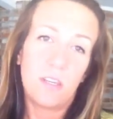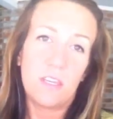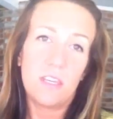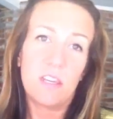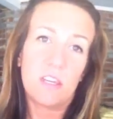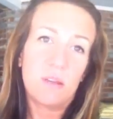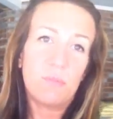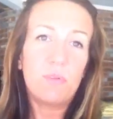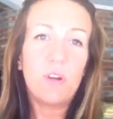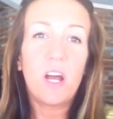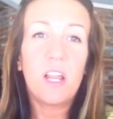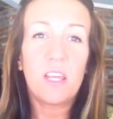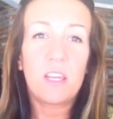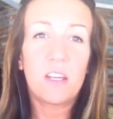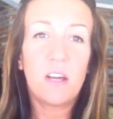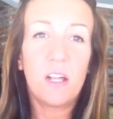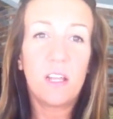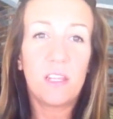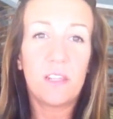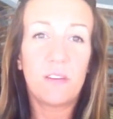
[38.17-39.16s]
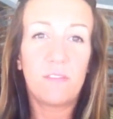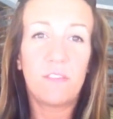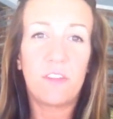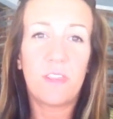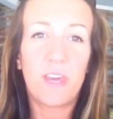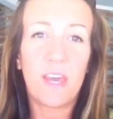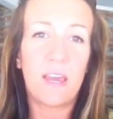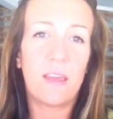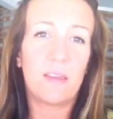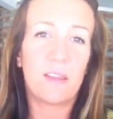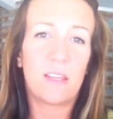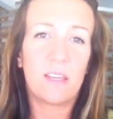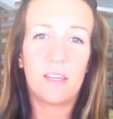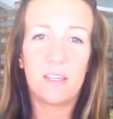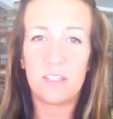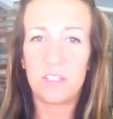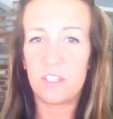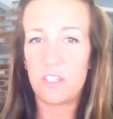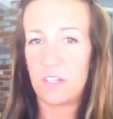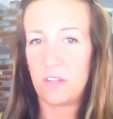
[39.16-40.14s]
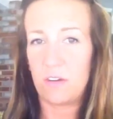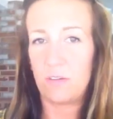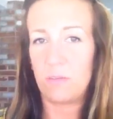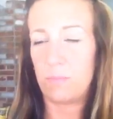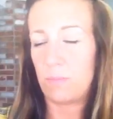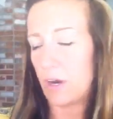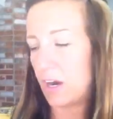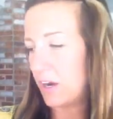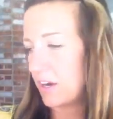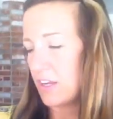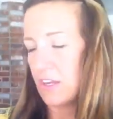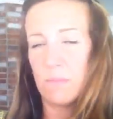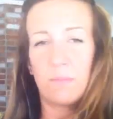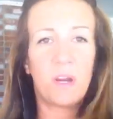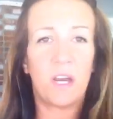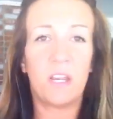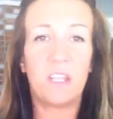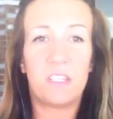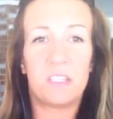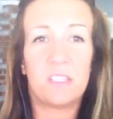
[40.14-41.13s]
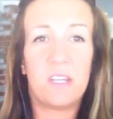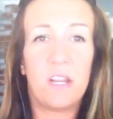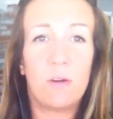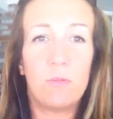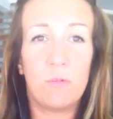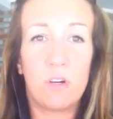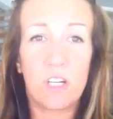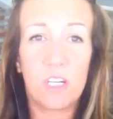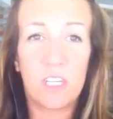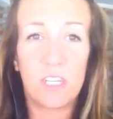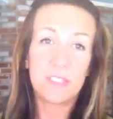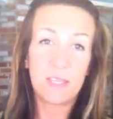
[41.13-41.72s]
You can probably call in for that because, you know, part of your body's not working.